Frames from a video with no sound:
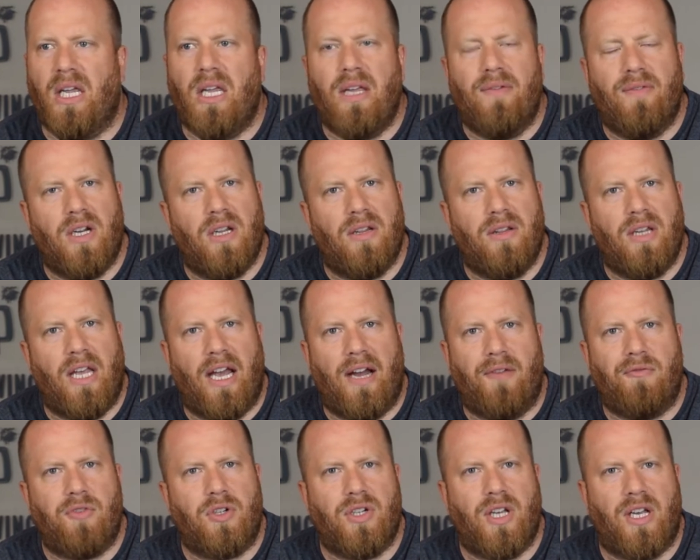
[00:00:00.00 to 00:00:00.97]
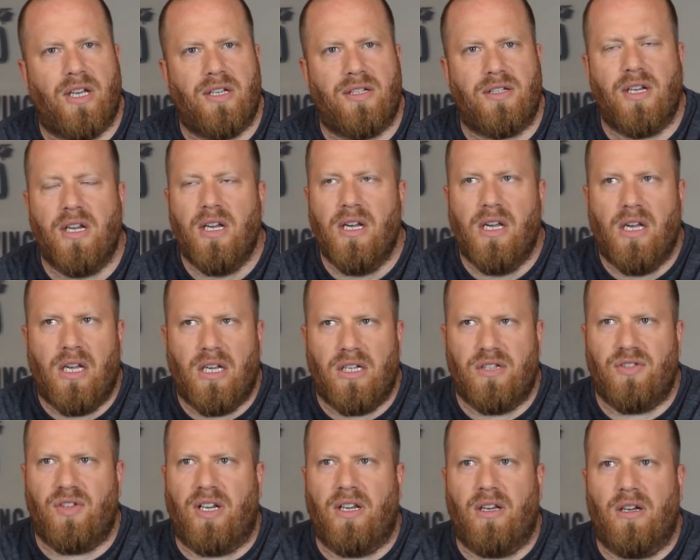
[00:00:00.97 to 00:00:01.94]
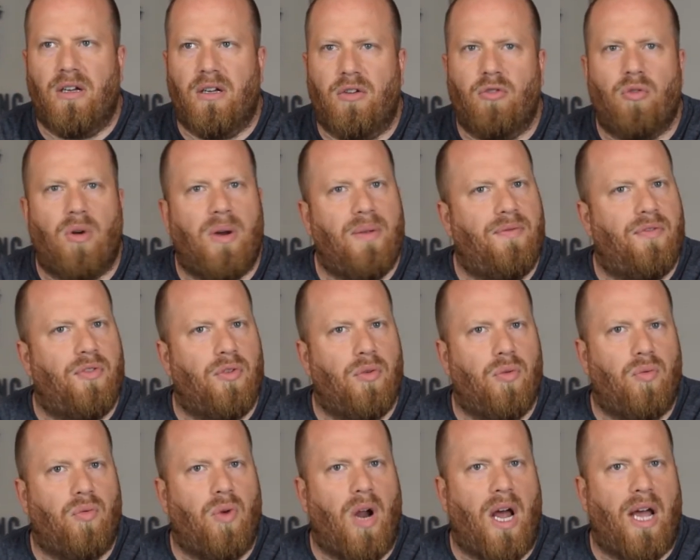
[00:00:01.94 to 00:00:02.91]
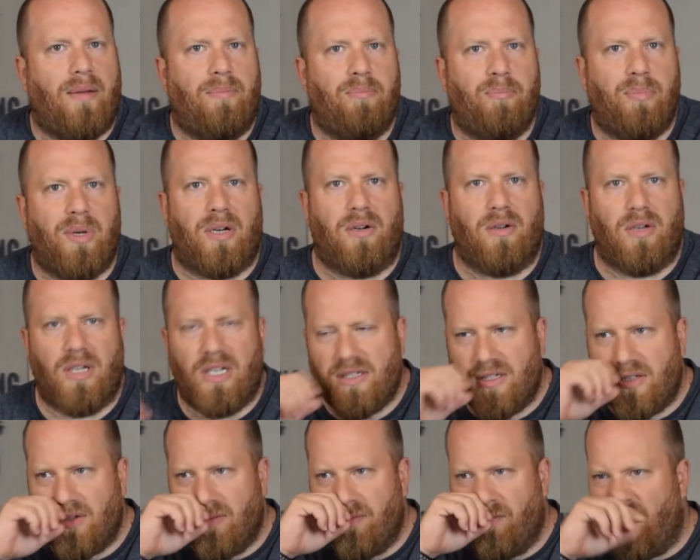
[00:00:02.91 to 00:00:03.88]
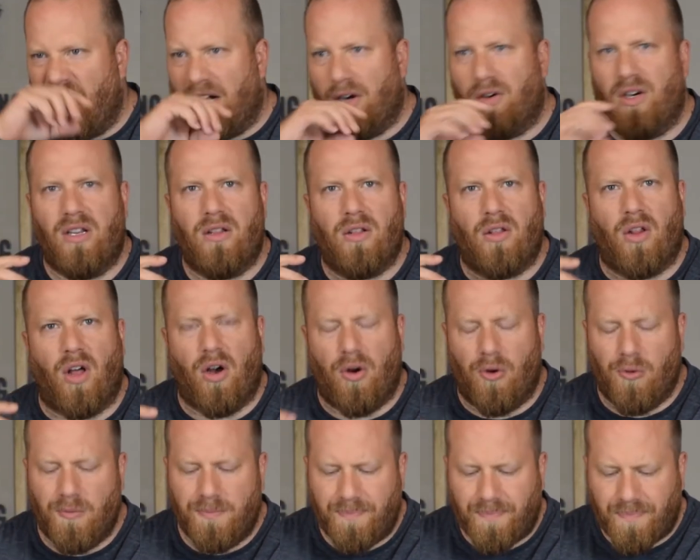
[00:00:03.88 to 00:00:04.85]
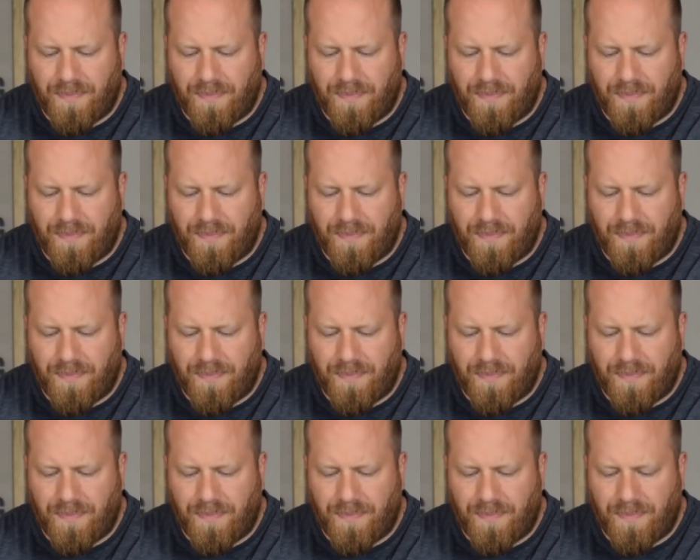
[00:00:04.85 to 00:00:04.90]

Even in the aftertaste, it's like a grapefruit rind bitterness, very low.